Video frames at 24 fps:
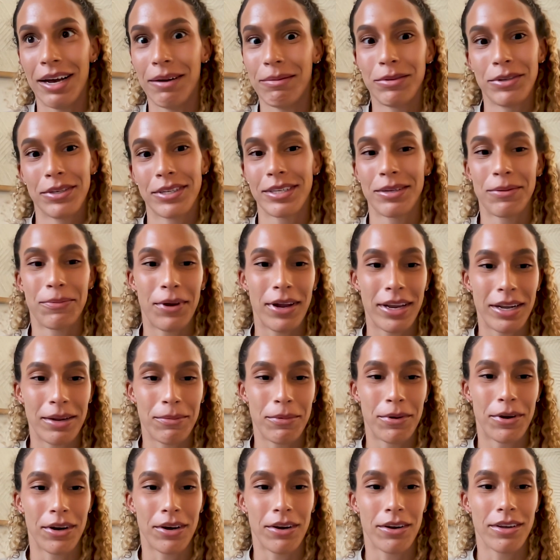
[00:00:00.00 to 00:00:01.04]
just some
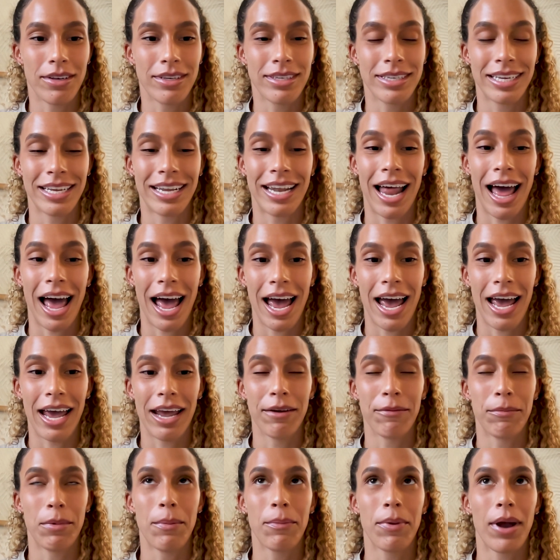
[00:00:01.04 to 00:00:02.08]
random girls. And I
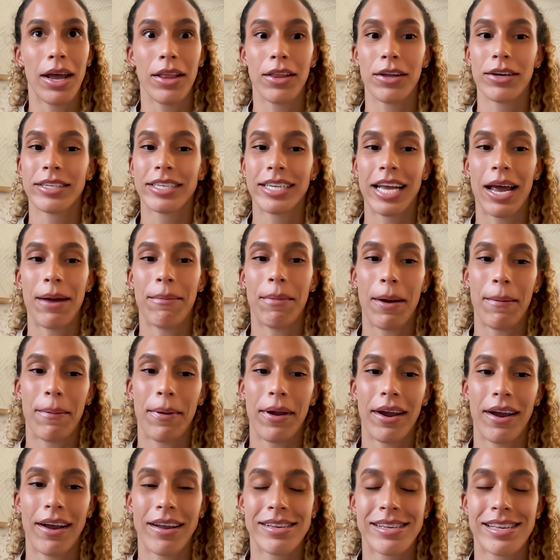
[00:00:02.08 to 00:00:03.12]
remember I looked at my
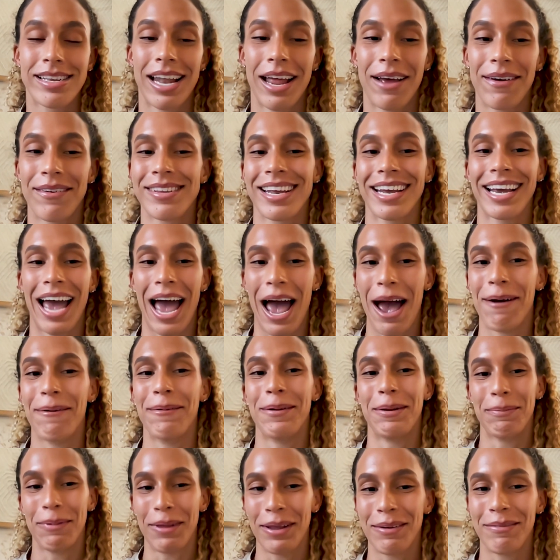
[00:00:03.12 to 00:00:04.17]
parents and I was like, I
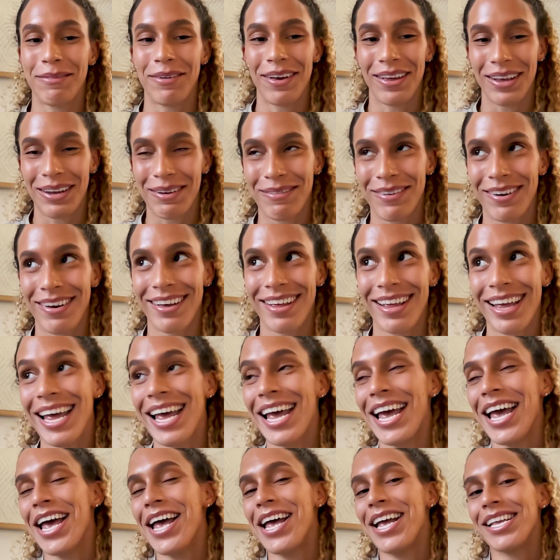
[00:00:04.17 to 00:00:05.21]
want to play volleyball.
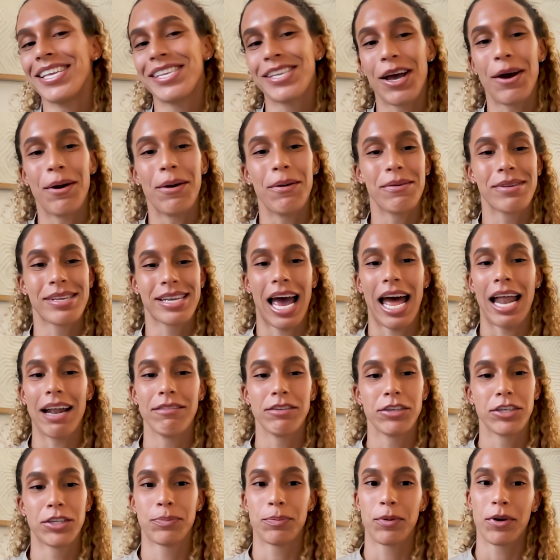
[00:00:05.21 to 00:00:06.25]
So it was kind of
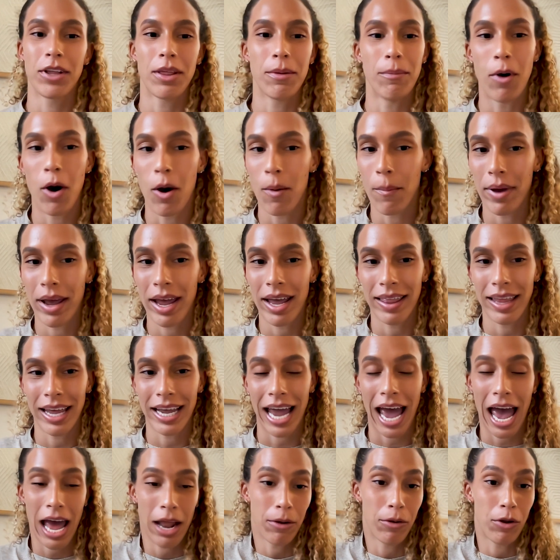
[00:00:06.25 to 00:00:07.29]
just spur of the moment.
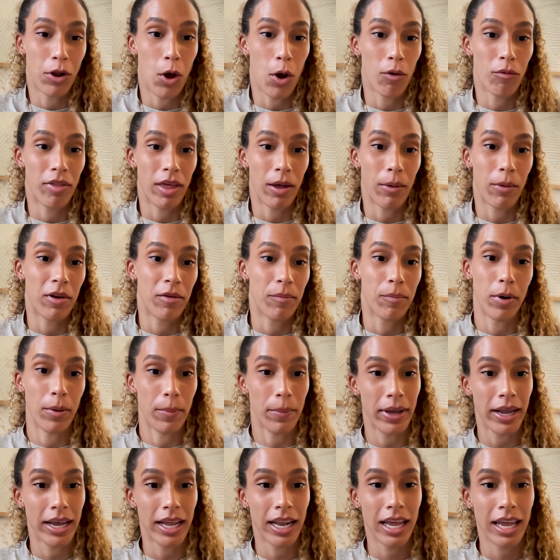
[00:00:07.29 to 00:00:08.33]
I don't know if they would have put
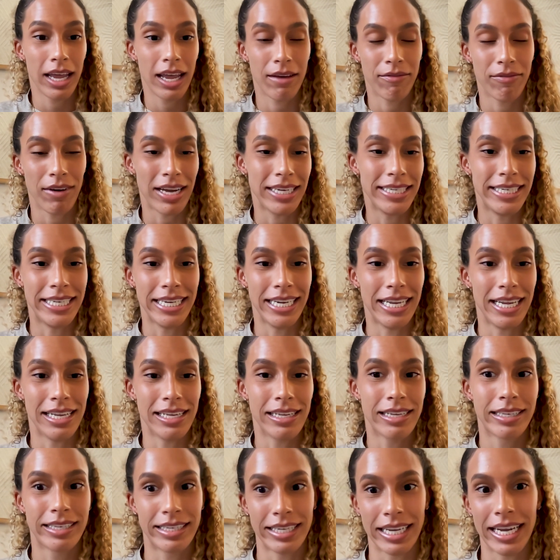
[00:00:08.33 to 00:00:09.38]
me in it if I
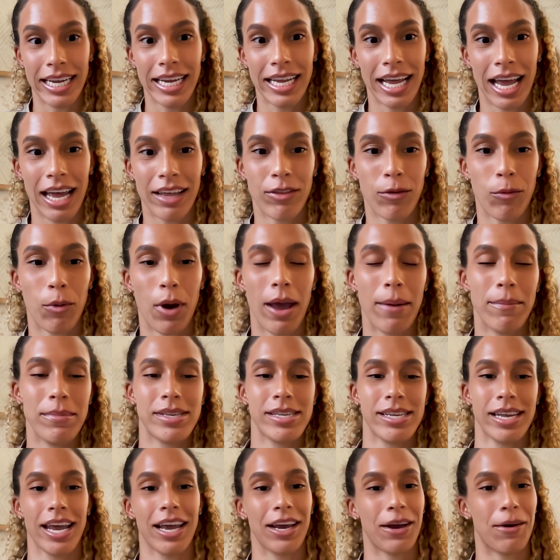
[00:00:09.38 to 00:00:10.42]
didn't see it at the
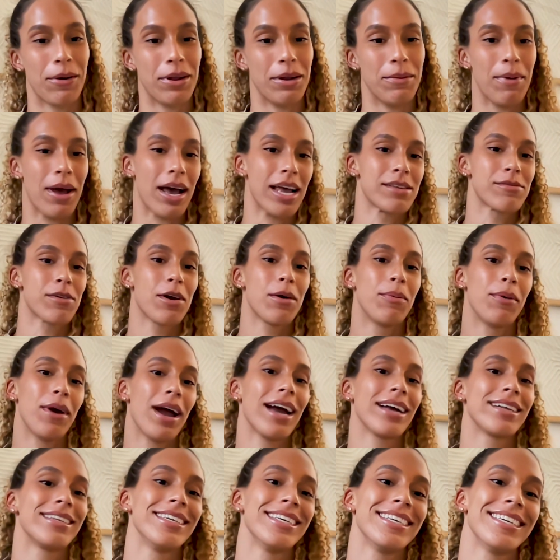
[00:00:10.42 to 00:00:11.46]
YMCA going to basketball
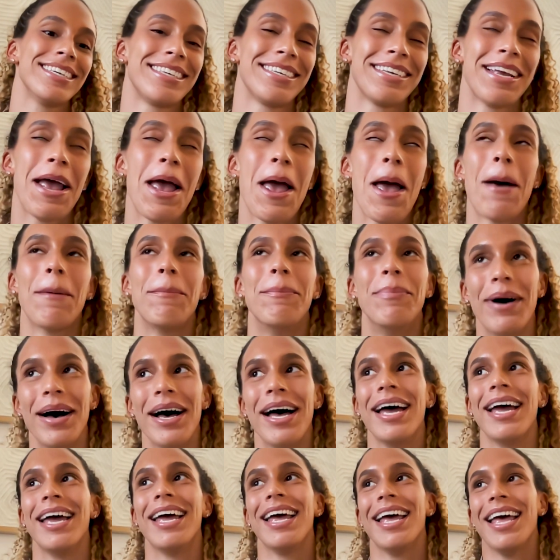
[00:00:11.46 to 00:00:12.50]
practice.
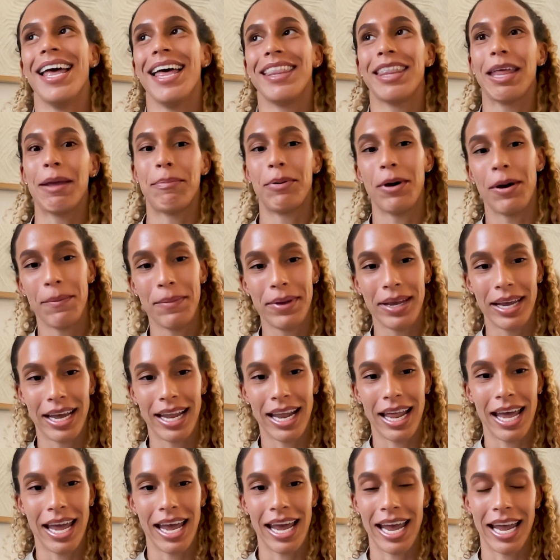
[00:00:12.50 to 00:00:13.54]
But they put me
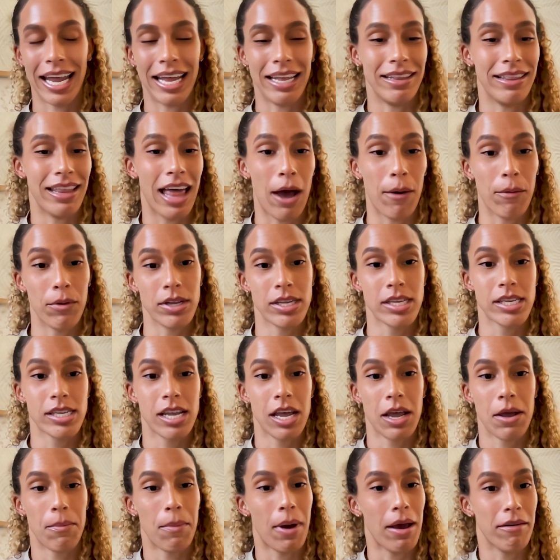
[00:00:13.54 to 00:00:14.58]
in it, and that
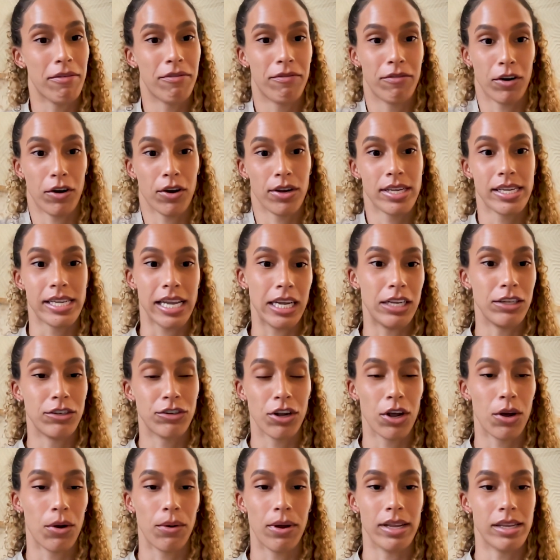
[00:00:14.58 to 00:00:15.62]
was my first
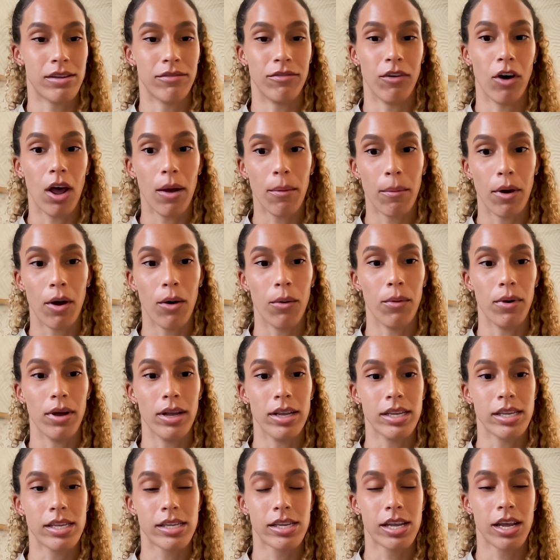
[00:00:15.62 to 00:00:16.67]
intro into volleyball
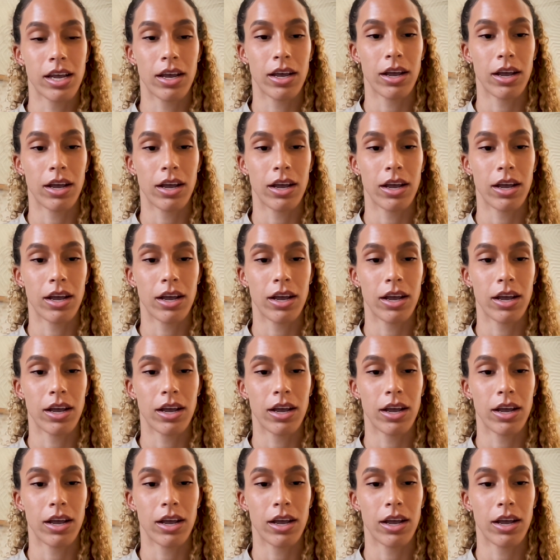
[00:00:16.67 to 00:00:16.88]
was